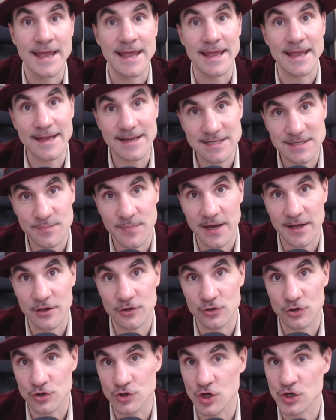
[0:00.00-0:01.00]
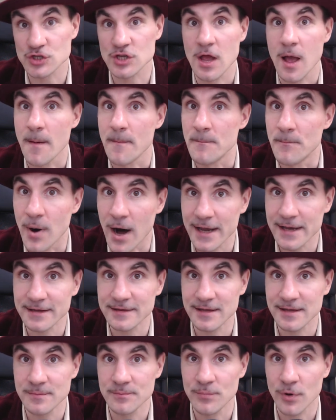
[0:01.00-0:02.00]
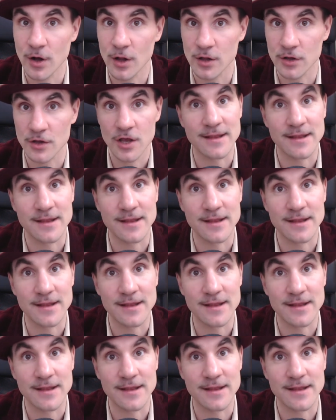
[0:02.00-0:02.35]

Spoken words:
it's better to just buy it in bulk.